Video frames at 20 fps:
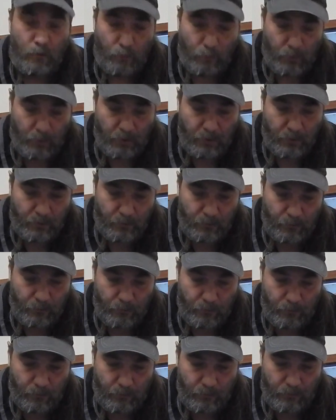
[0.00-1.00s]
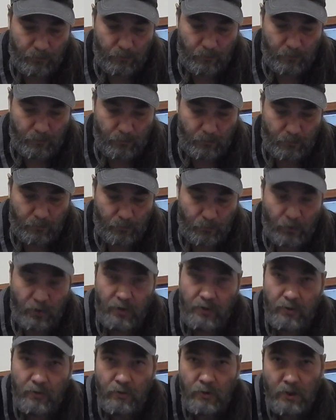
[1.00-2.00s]
Well, we're
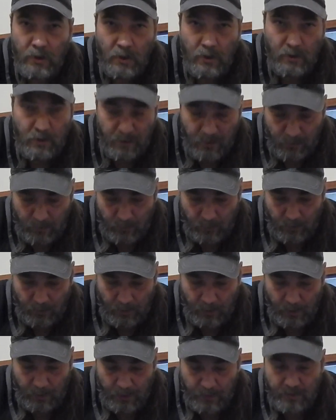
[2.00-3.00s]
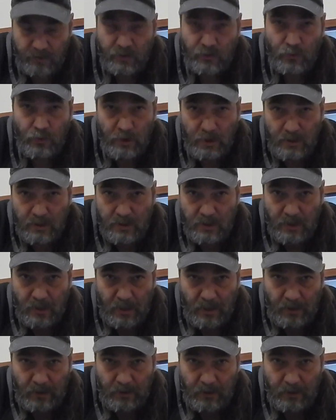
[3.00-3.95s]
doing a little screening tonight,